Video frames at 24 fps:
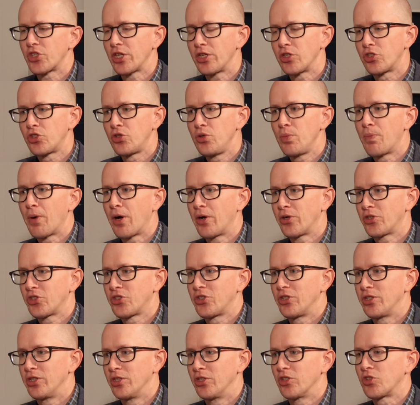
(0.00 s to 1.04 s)
there's kind of two parts
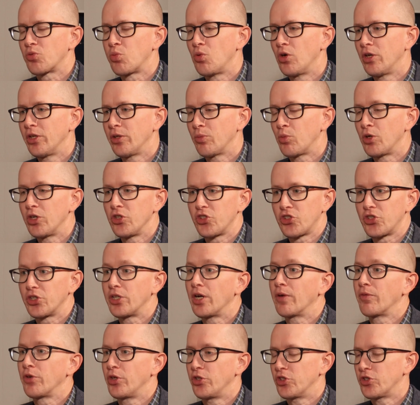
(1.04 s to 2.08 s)
to this. One is the
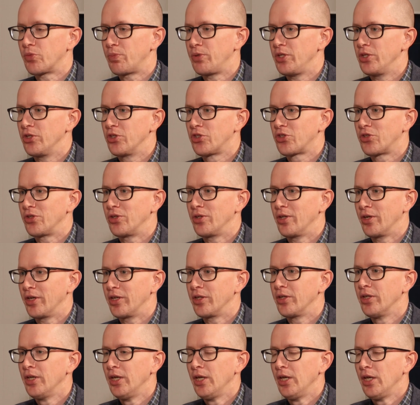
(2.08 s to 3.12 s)
governance piece.
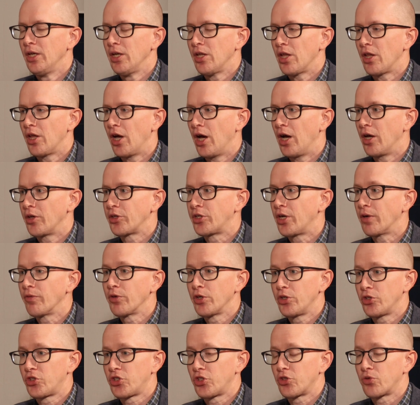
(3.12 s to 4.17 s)

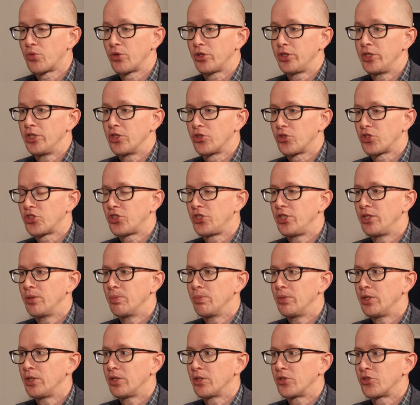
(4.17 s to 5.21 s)
Governance is really interesting
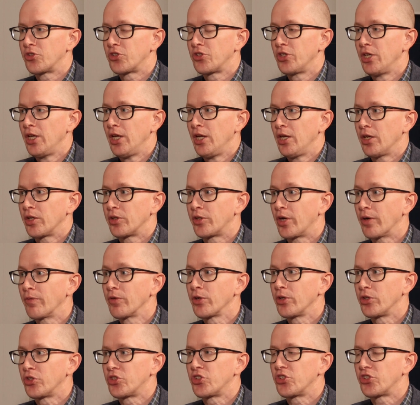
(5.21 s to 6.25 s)
because
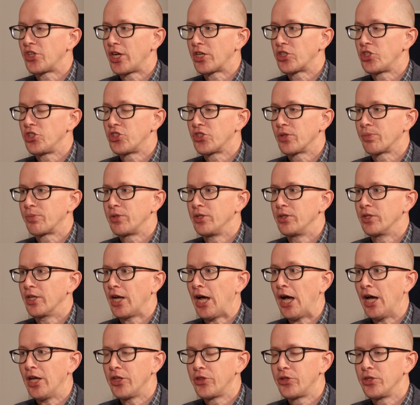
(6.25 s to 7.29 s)
governance is actually something that
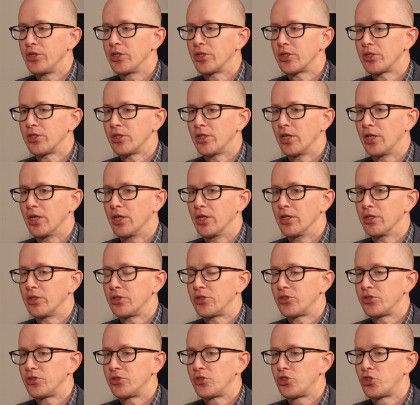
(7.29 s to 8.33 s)
I think
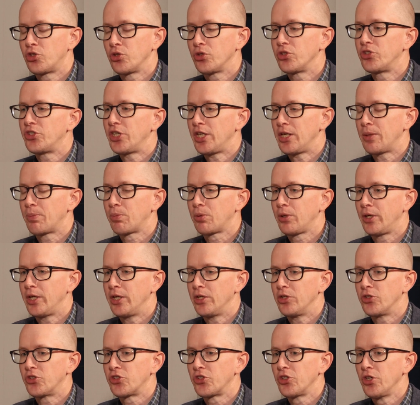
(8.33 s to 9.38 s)
should take
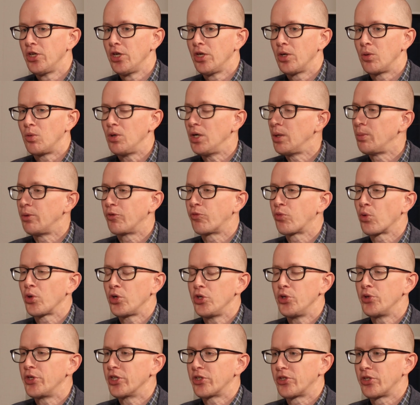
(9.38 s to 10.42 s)
place well before
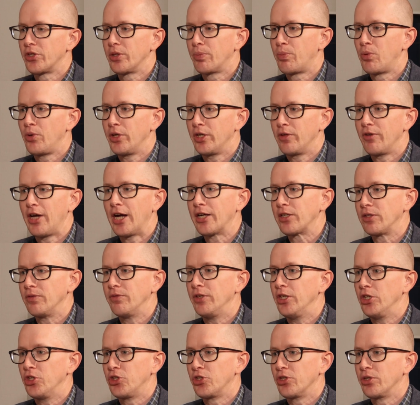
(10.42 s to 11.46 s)
you get to the point of
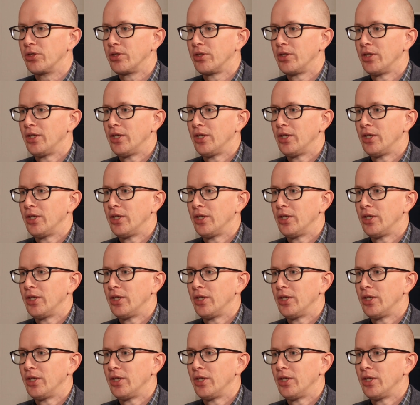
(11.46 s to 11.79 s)
activation.